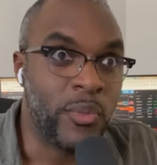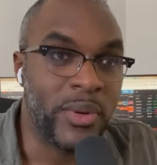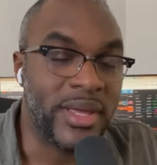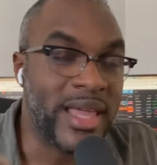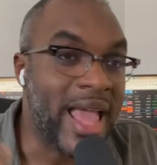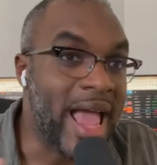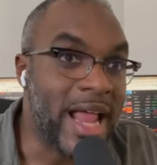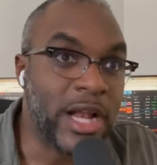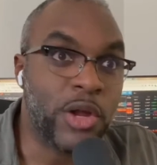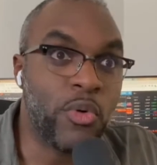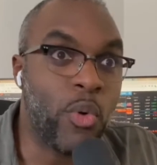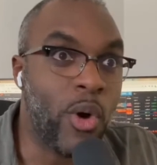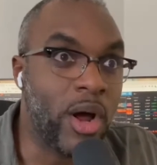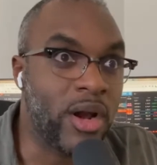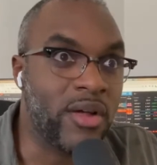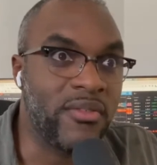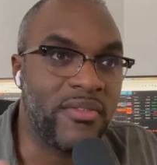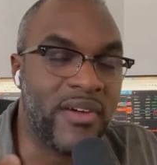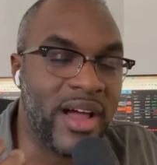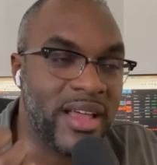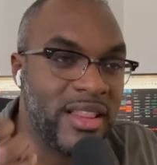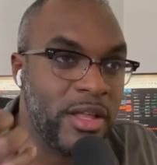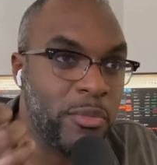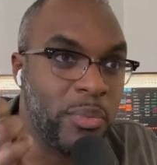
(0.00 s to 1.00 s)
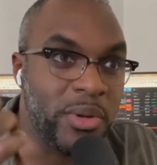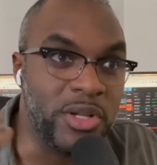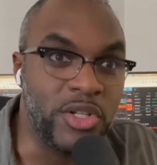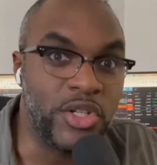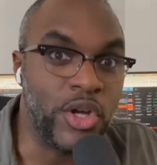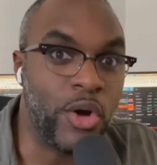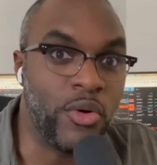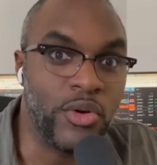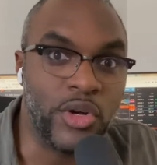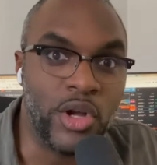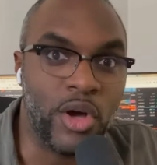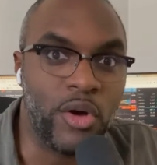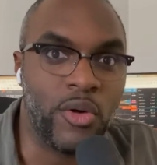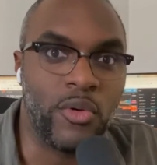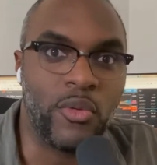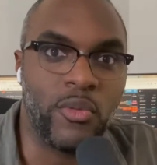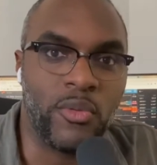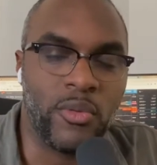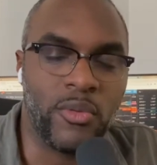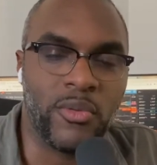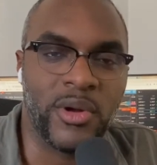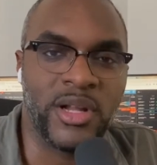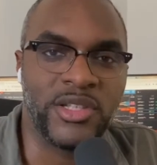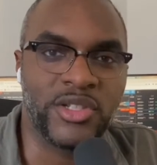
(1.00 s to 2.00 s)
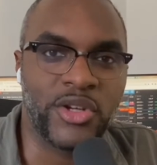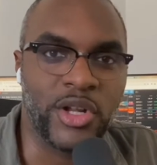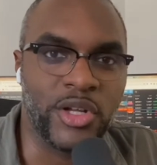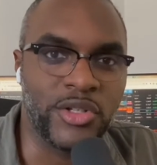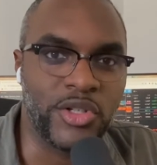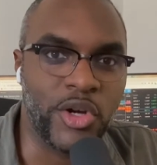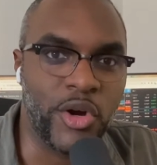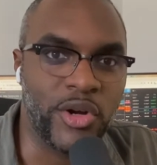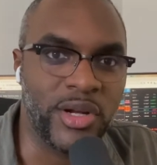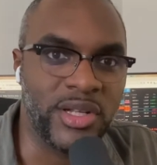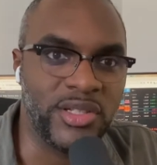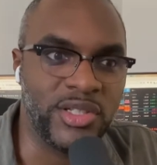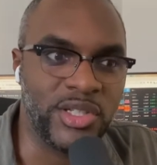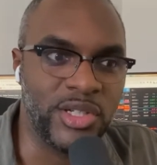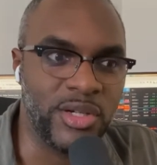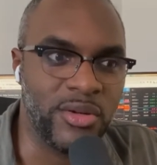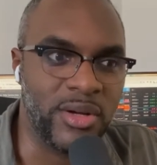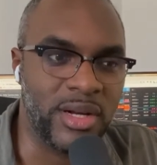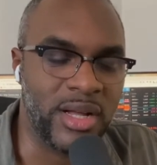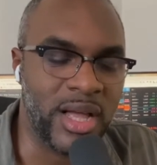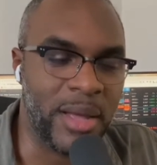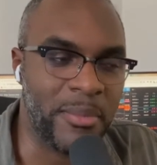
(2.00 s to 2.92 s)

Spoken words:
we can't quantify, that we don't know what it's going to turn into.